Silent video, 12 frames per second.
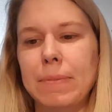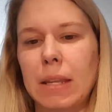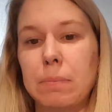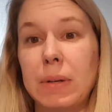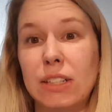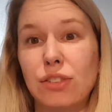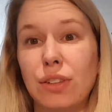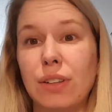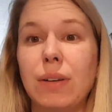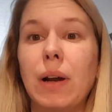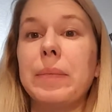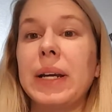make sure
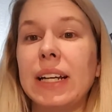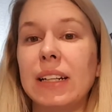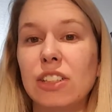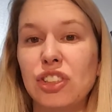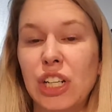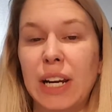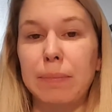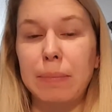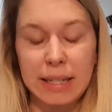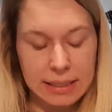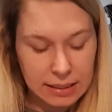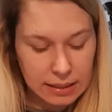they're not making a giant
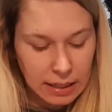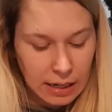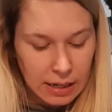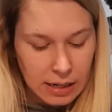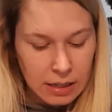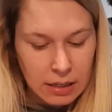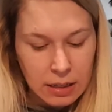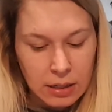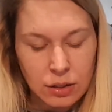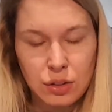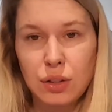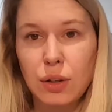mess.
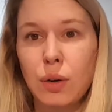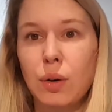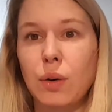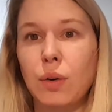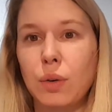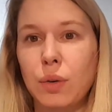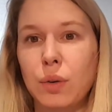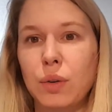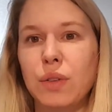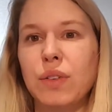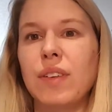So